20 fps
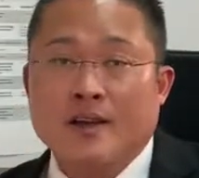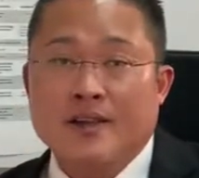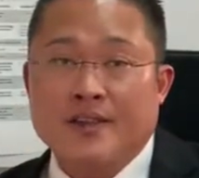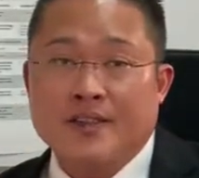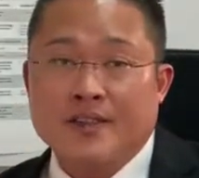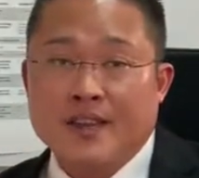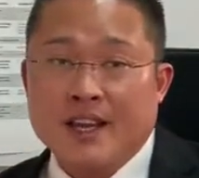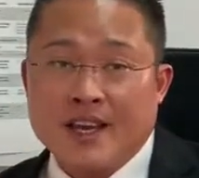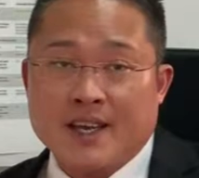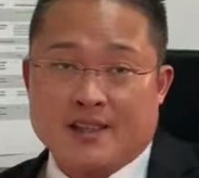
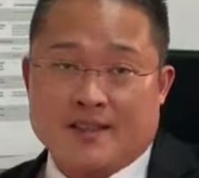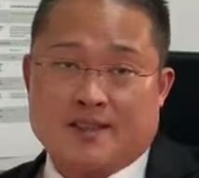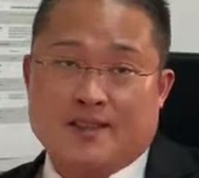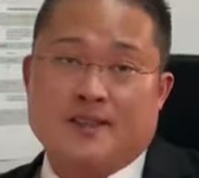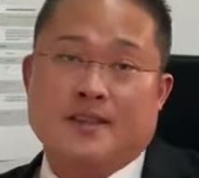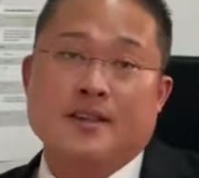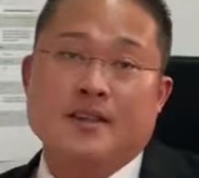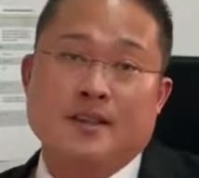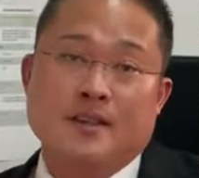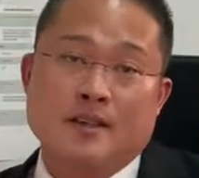
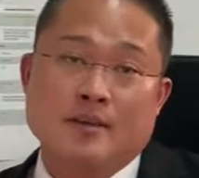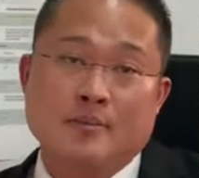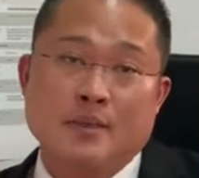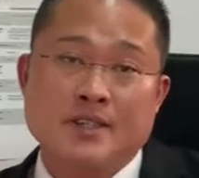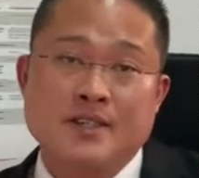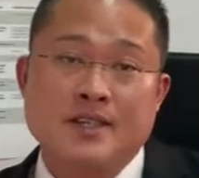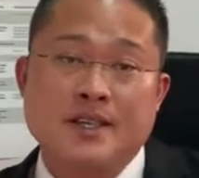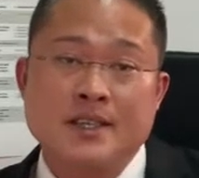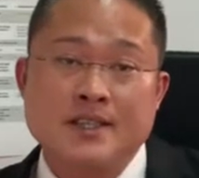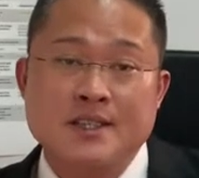Next,
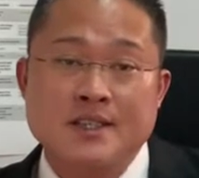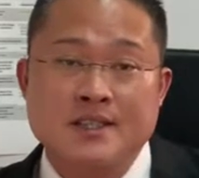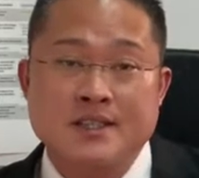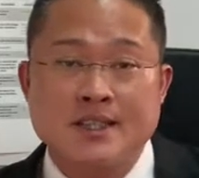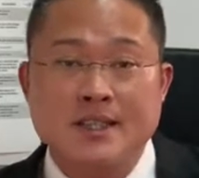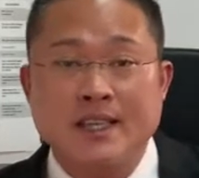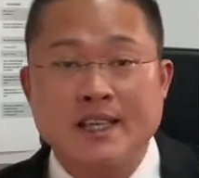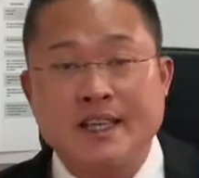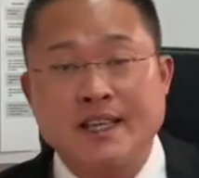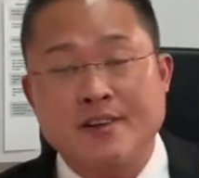
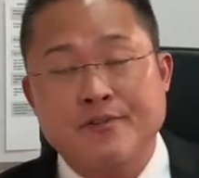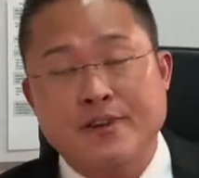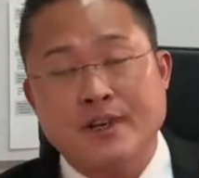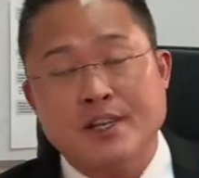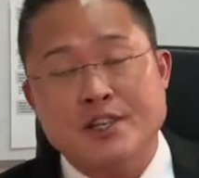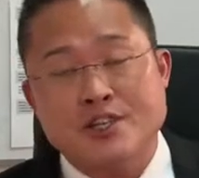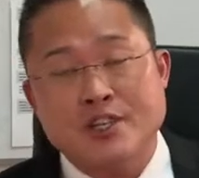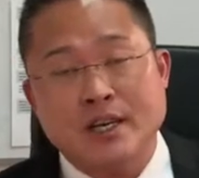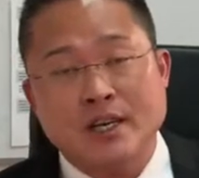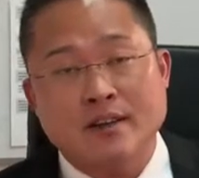maternity leave
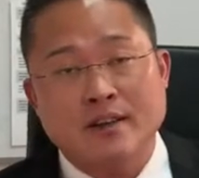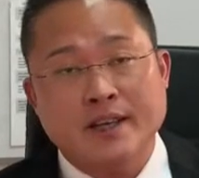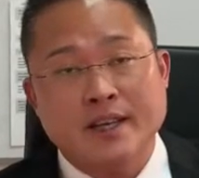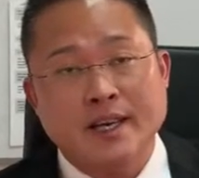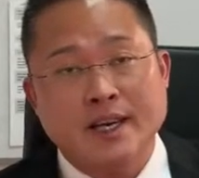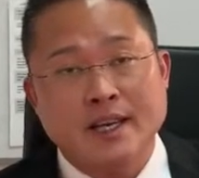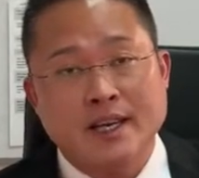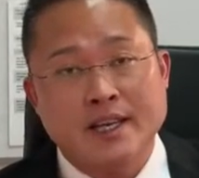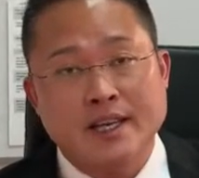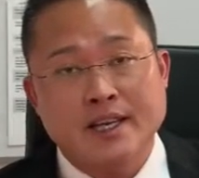and
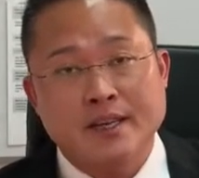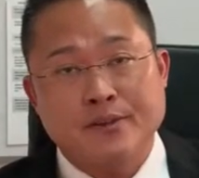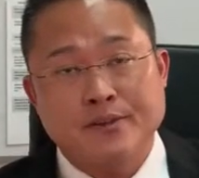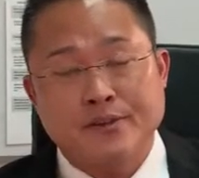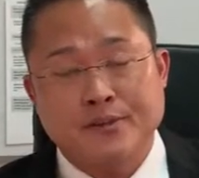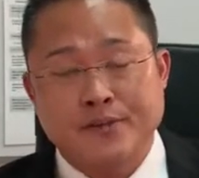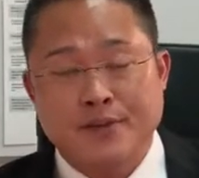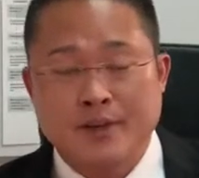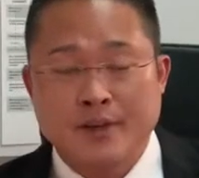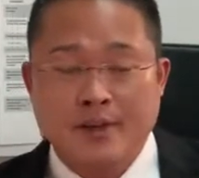childcare
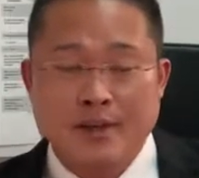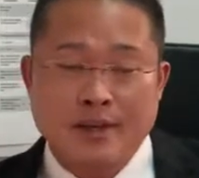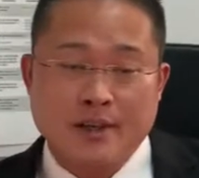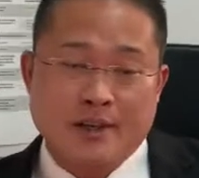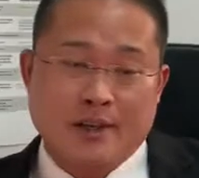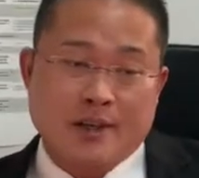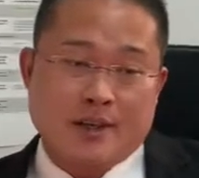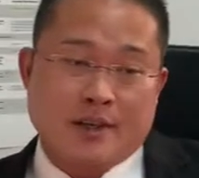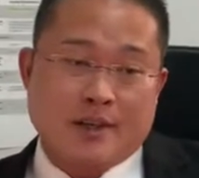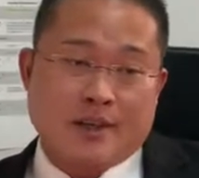leave.
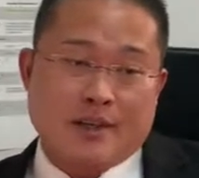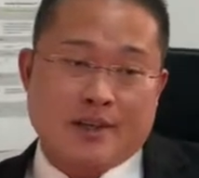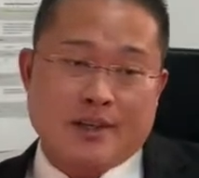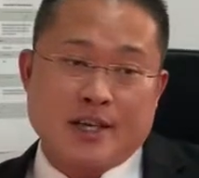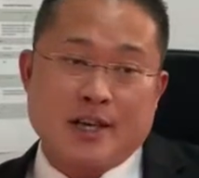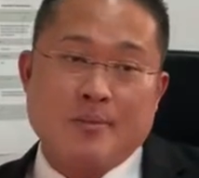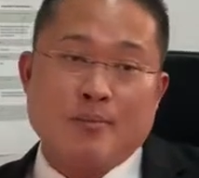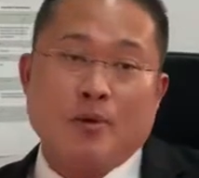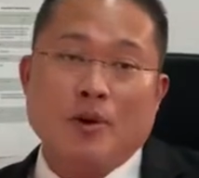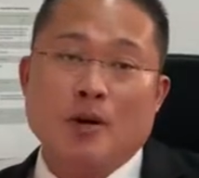
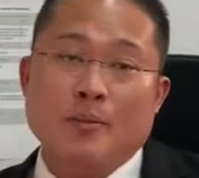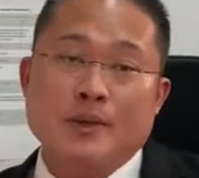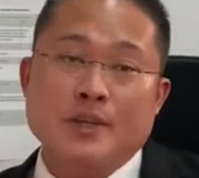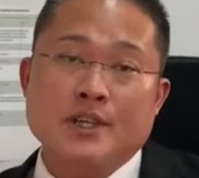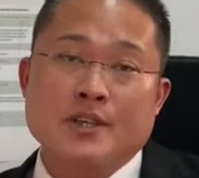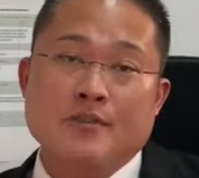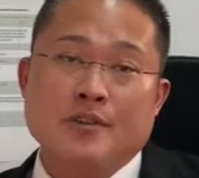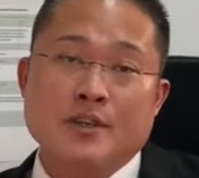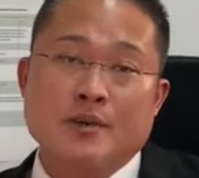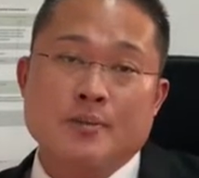The employment
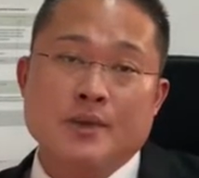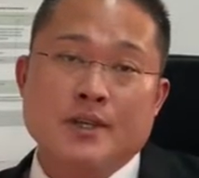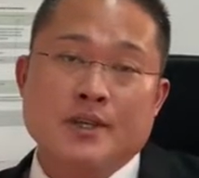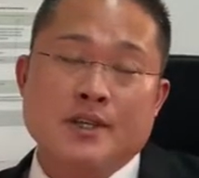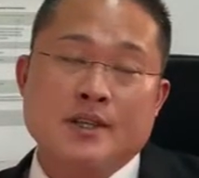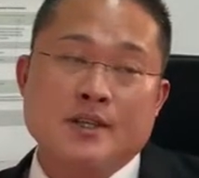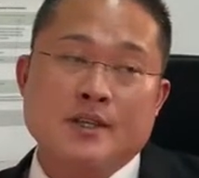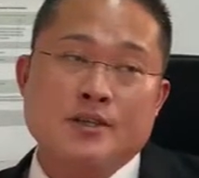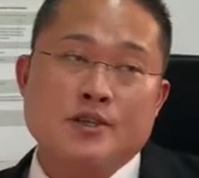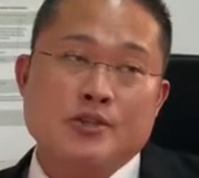
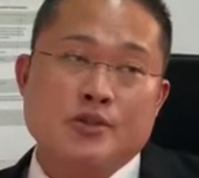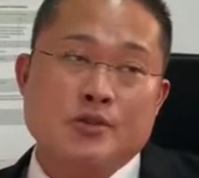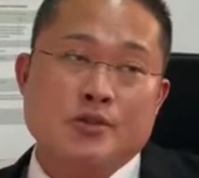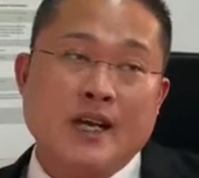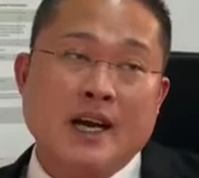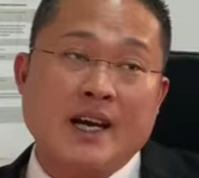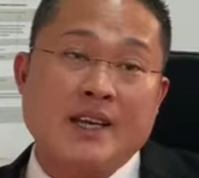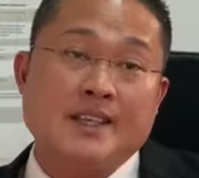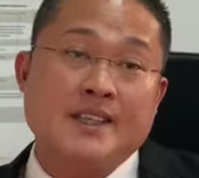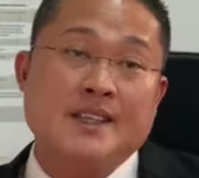agreement should
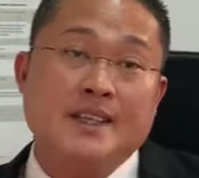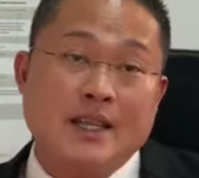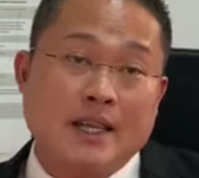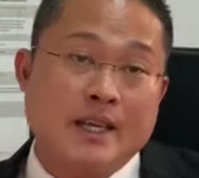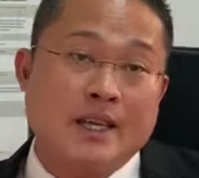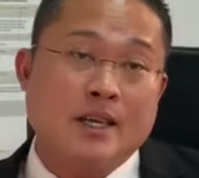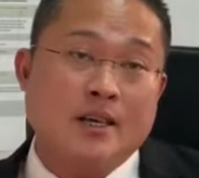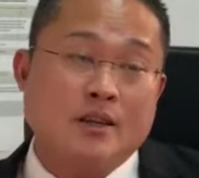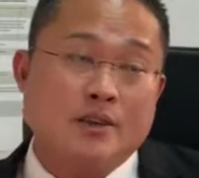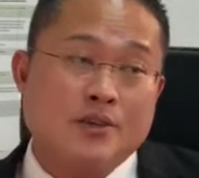
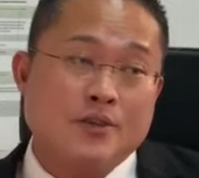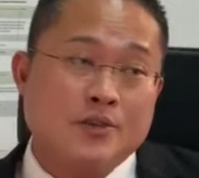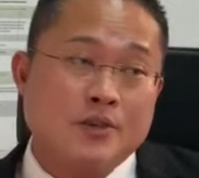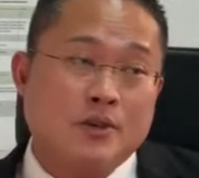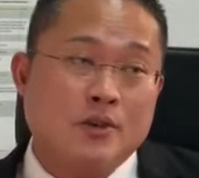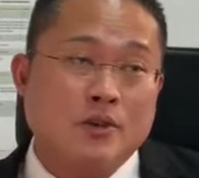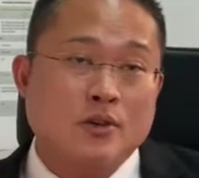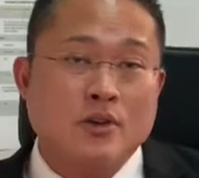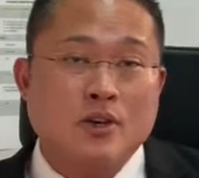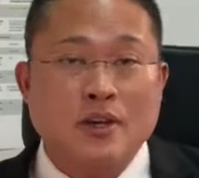ideally
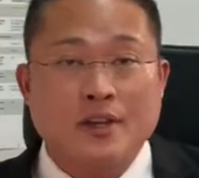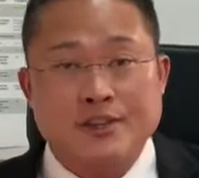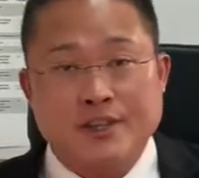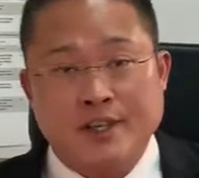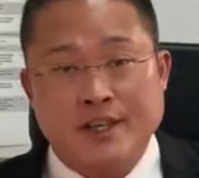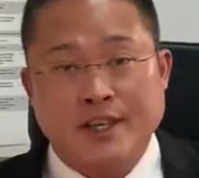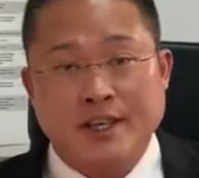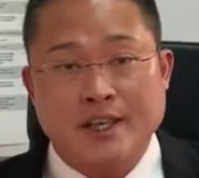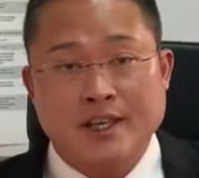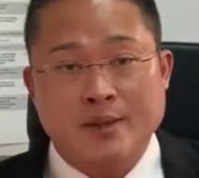also
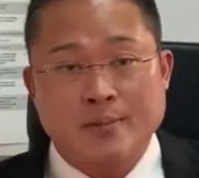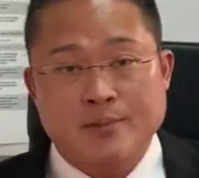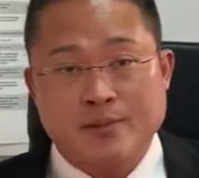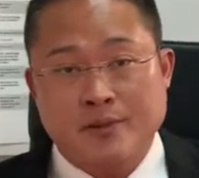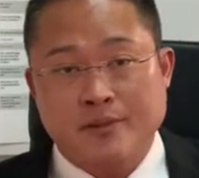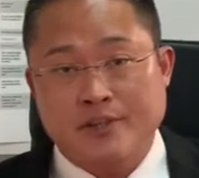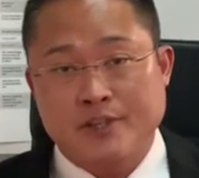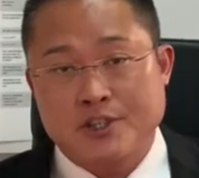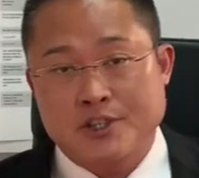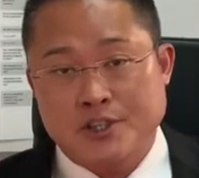contain a
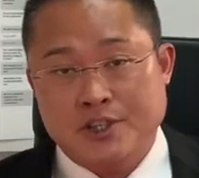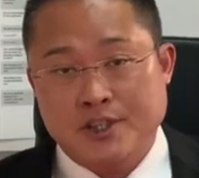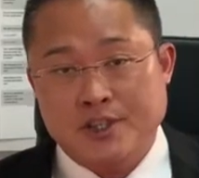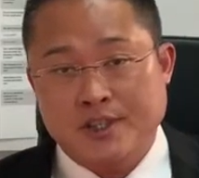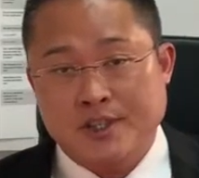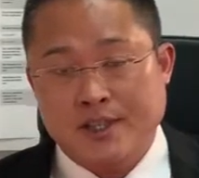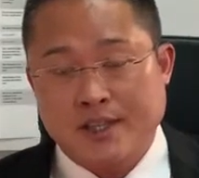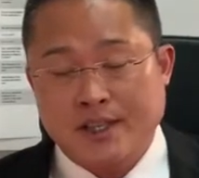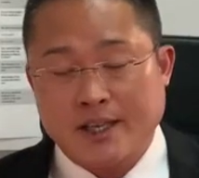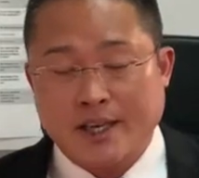
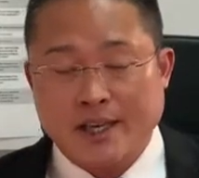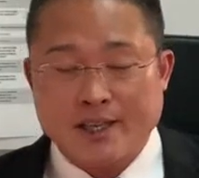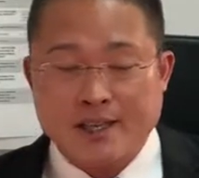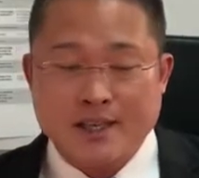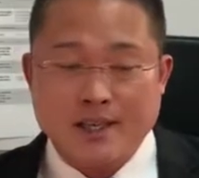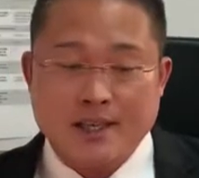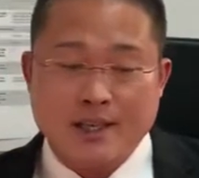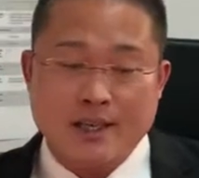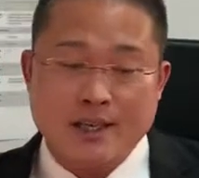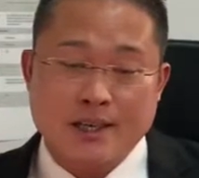provision
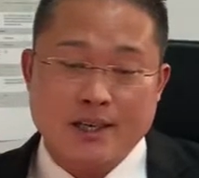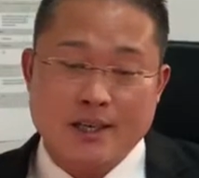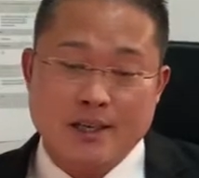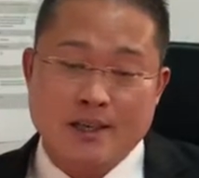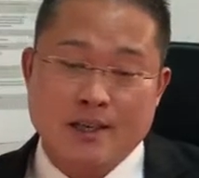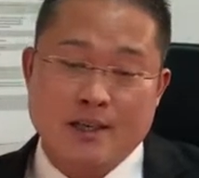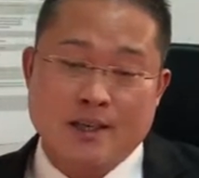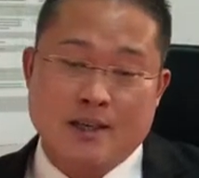that